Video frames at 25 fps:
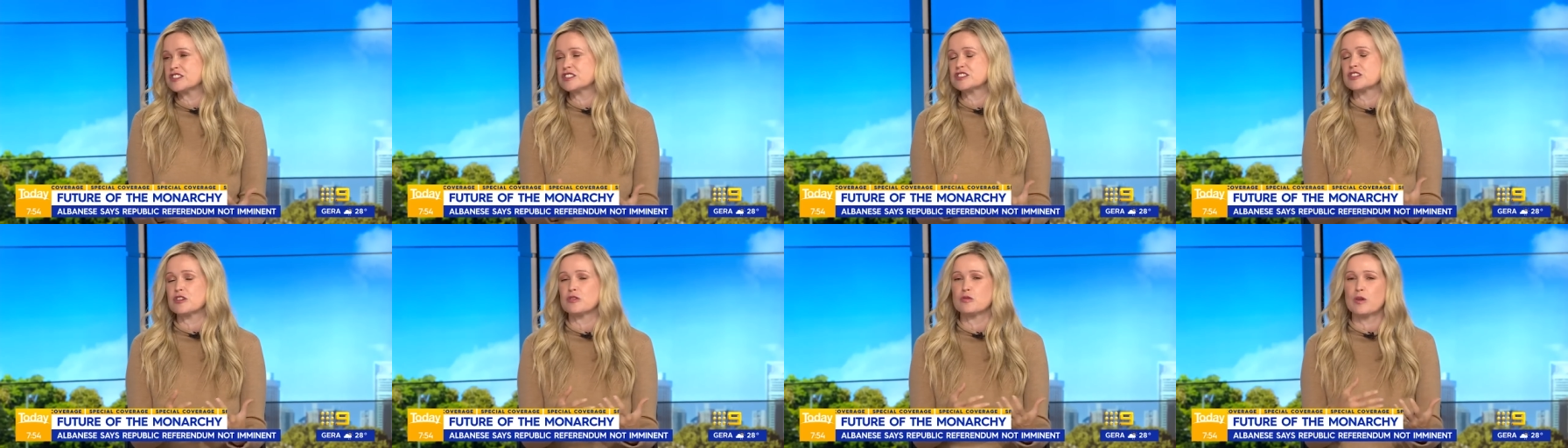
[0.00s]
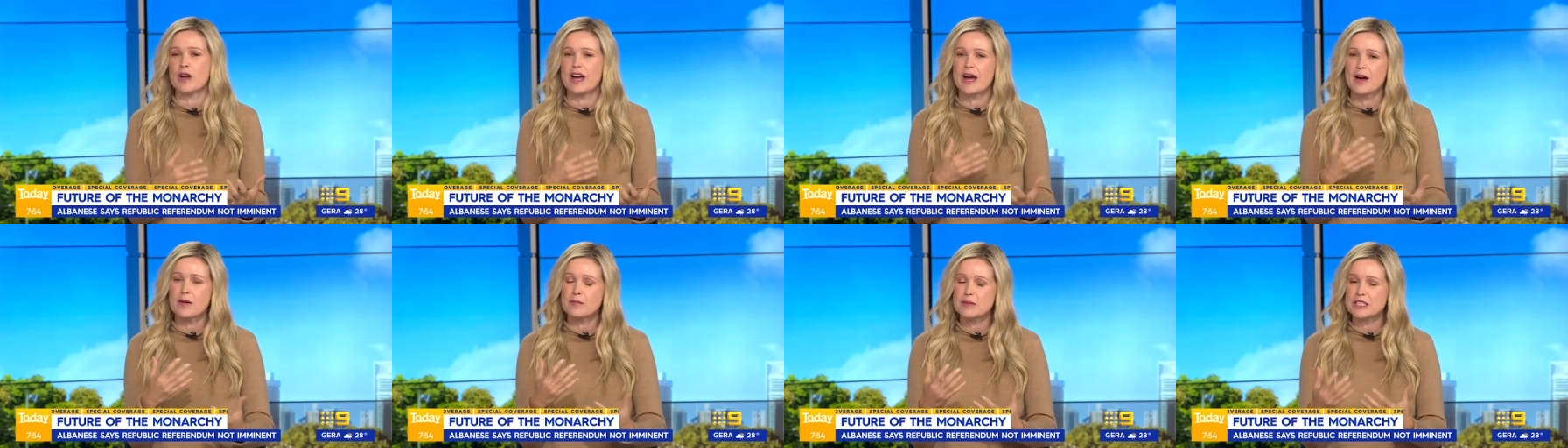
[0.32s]
So,
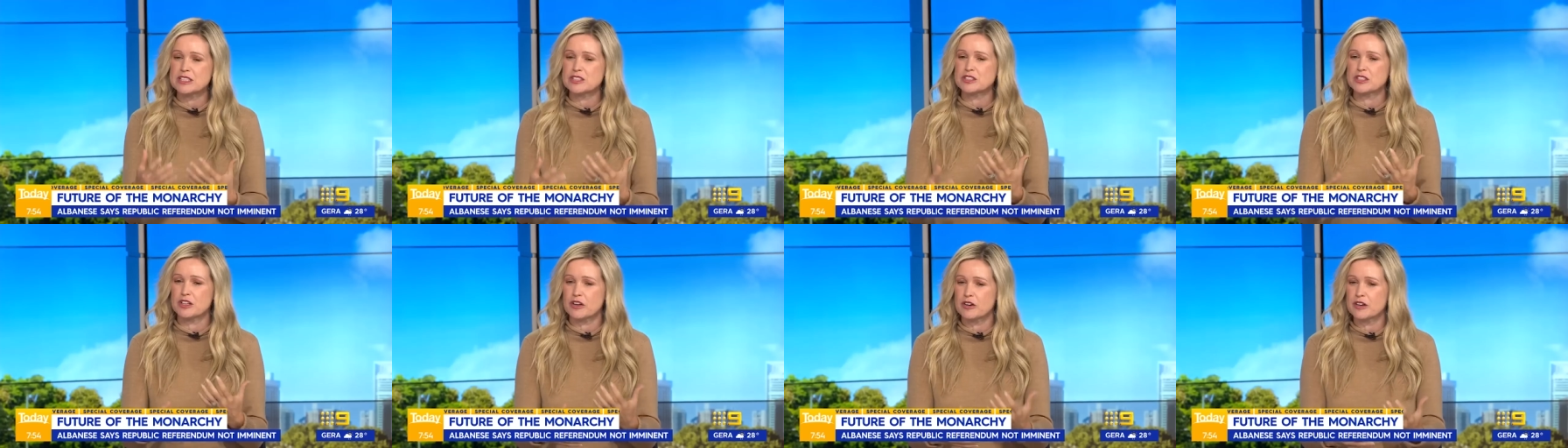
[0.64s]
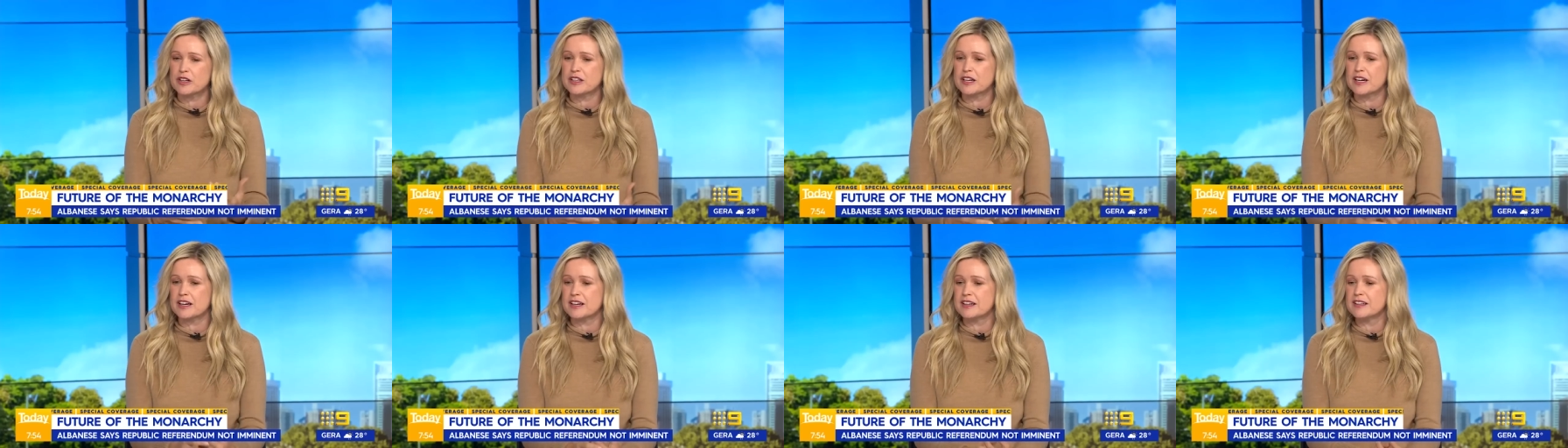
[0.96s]
how much
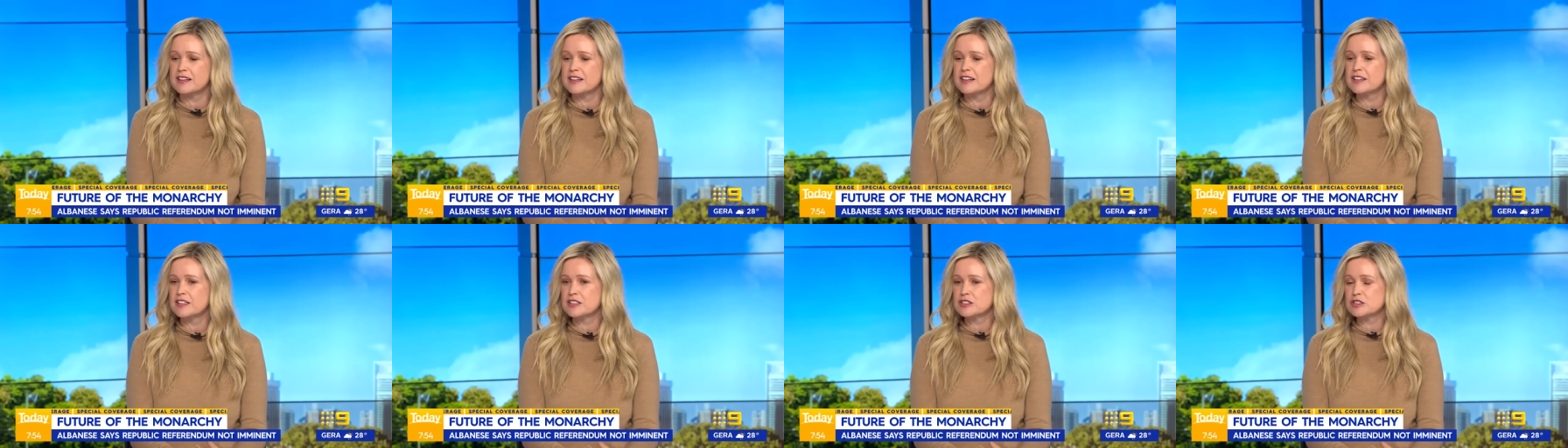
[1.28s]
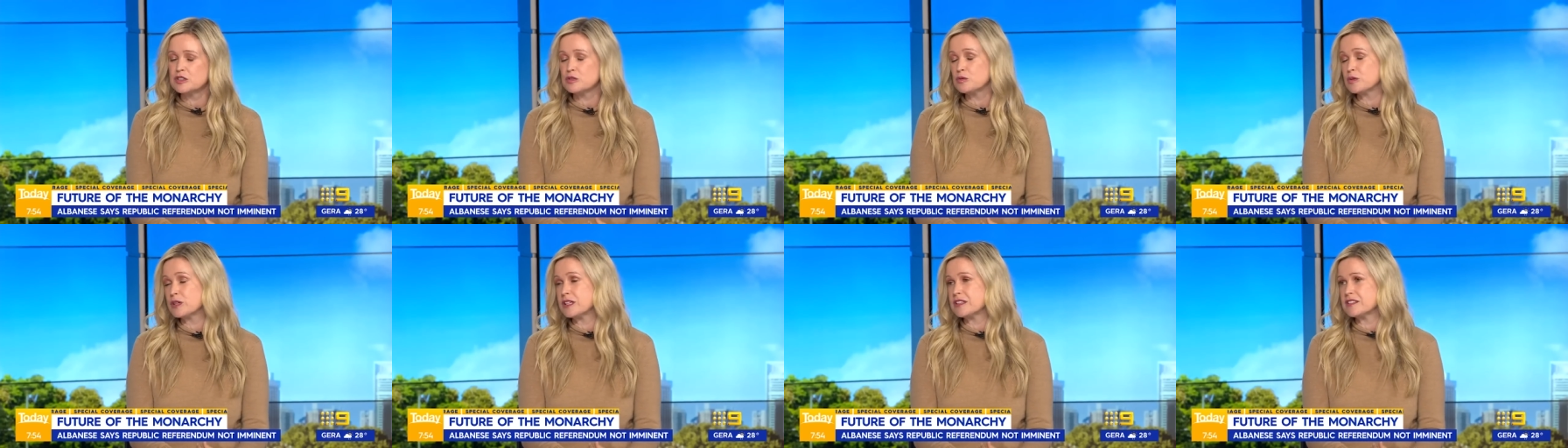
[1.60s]
longer
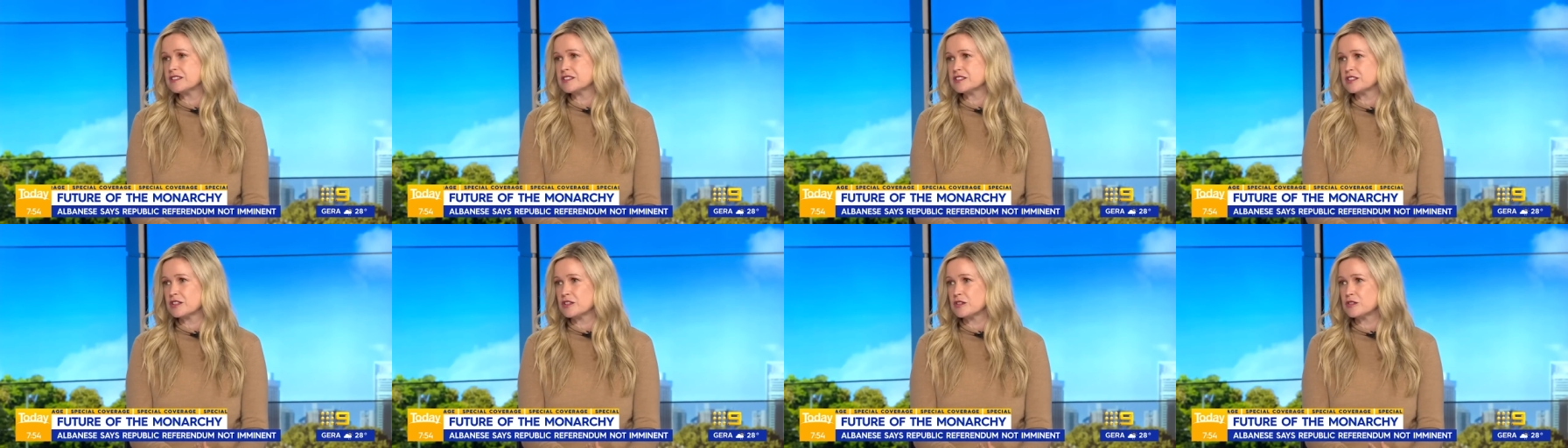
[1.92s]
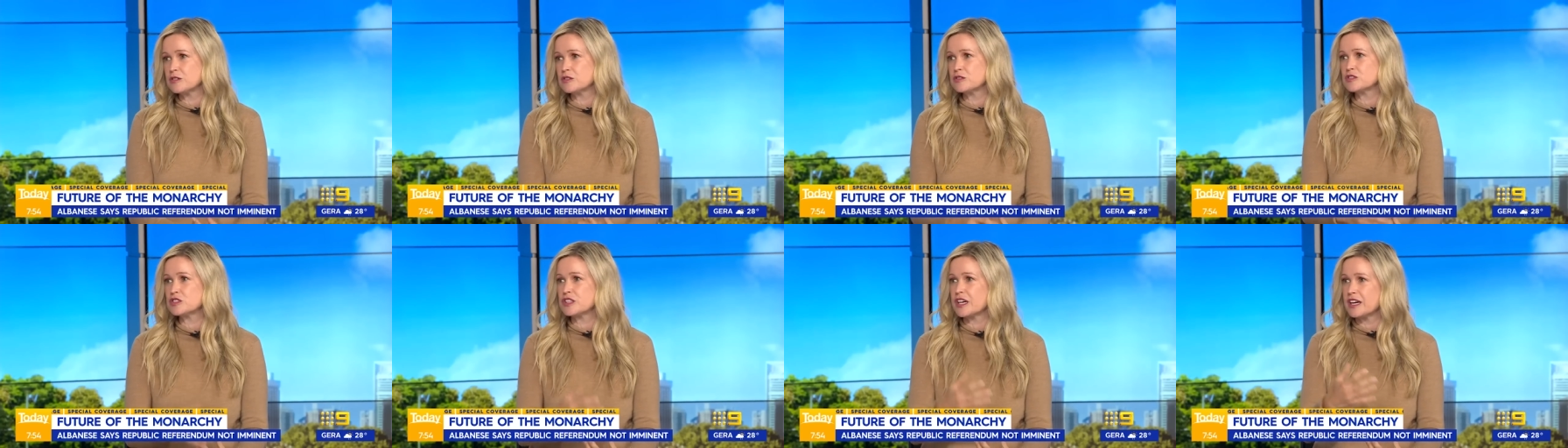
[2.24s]
do we
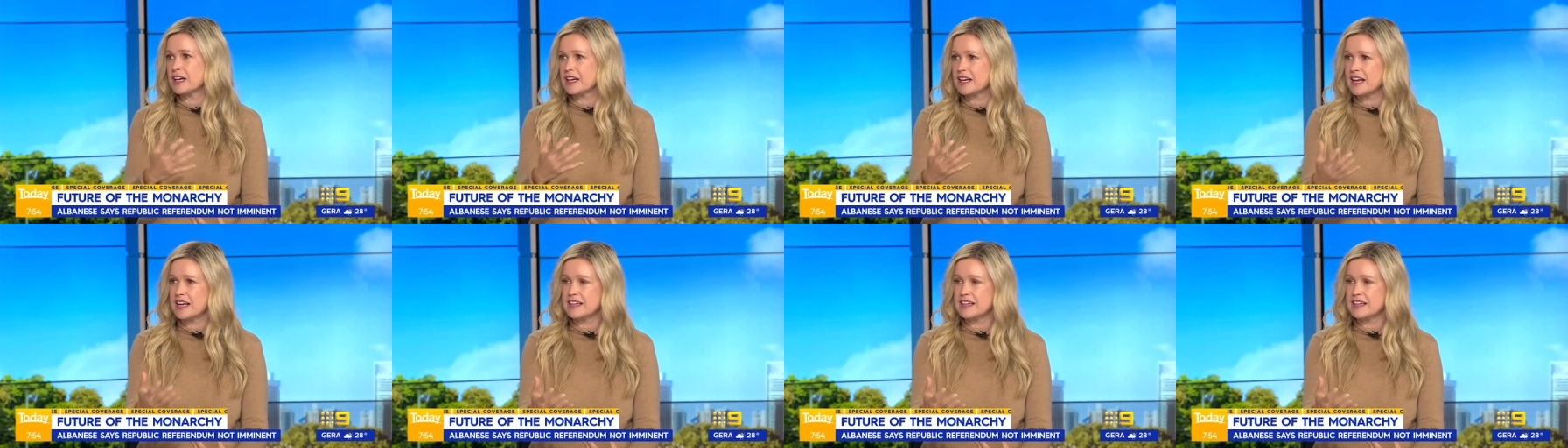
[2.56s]
indulge and,